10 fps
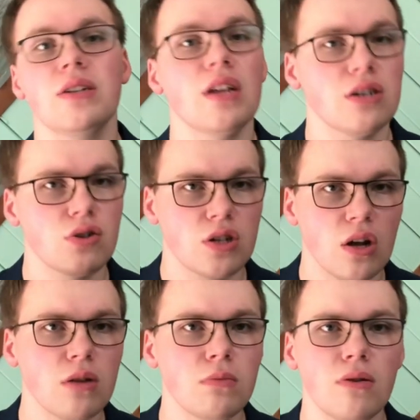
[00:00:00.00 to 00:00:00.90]
so that's a
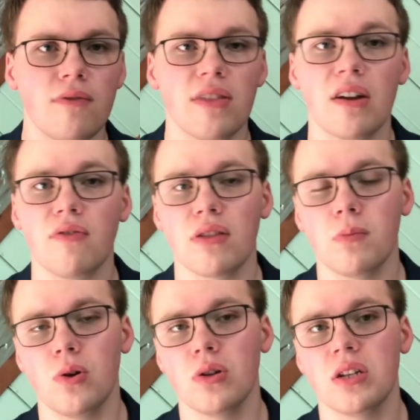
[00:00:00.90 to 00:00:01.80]
solid move there for the
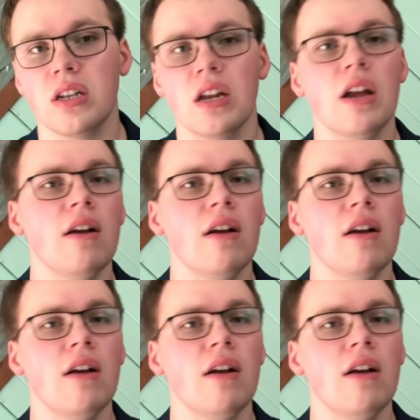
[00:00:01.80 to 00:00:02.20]
Bolts.